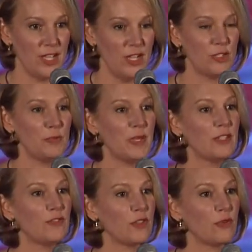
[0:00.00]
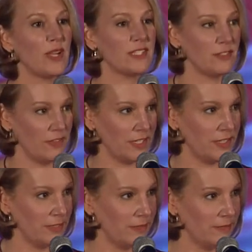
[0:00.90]
who speaks for the rest of
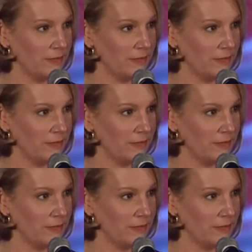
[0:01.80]
us.